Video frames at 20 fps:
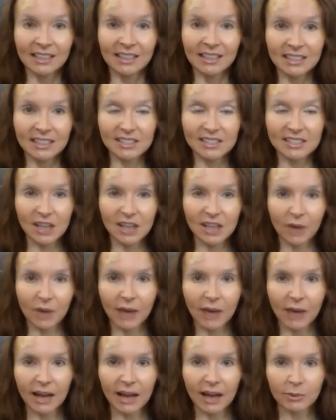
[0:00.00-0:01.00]

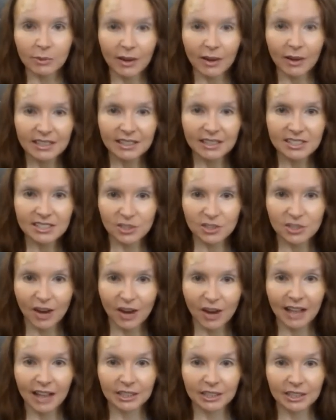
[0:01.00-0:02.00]
So I wanted to
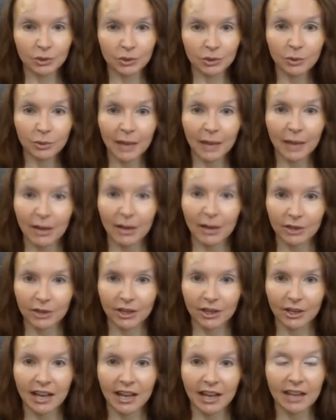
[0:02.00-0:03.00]
try Huel
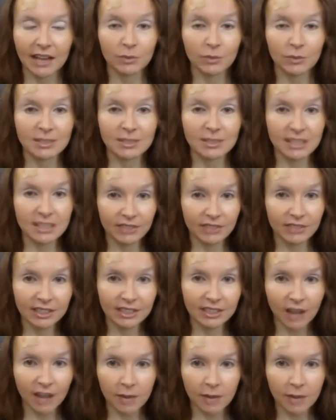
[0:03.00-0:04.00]
powder and was given
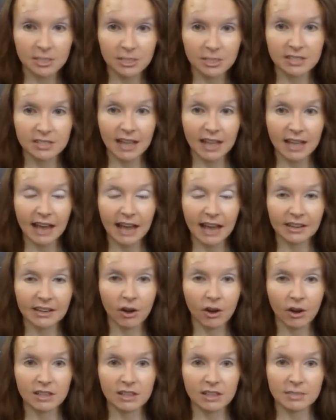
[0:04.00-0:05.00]
the option to add it
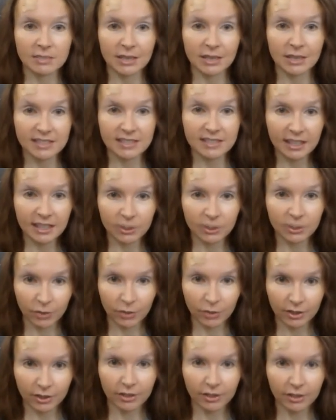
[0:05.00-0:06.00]
onto my second
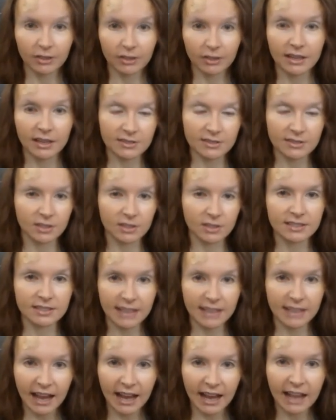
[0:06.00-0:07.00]
order as long as I
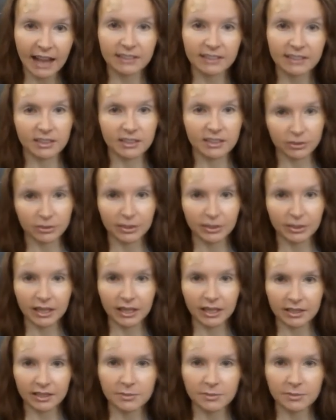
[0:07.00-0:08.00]
had the 3
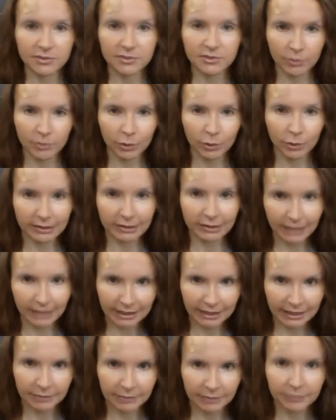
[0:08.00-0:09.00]
items from one
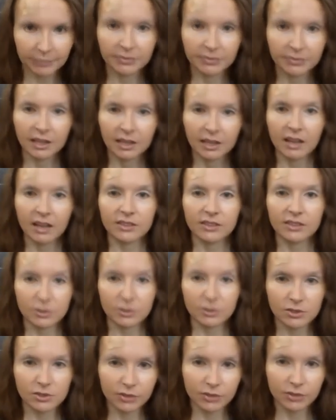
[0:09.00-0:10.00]
line.
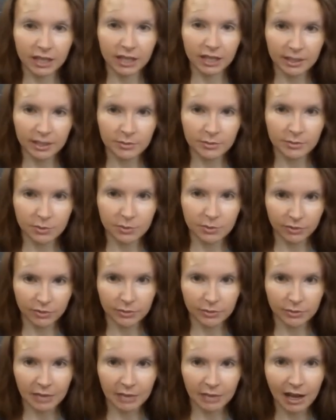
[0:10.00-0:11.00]
Those 3 items were
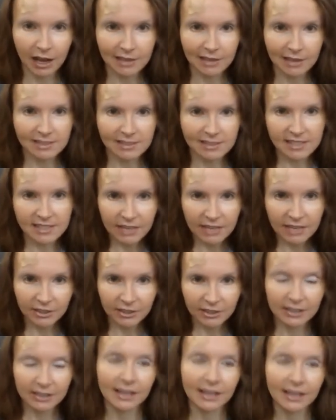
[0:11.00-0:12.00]
from the Hot
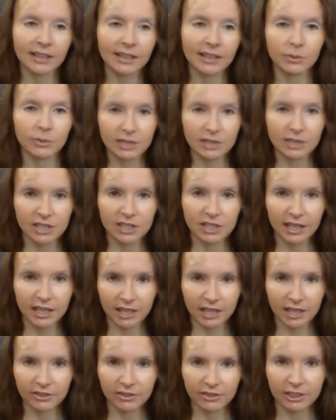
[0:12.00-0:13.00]
Savory line, which I
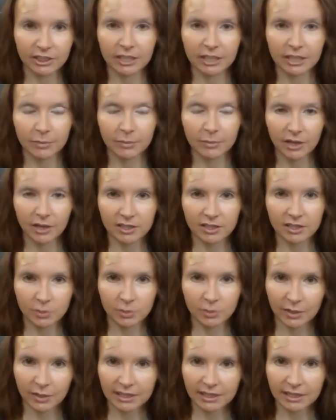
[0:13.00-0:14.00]
covered in parts
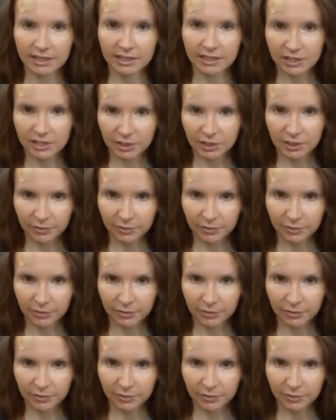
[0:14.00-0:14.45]
1 and 2.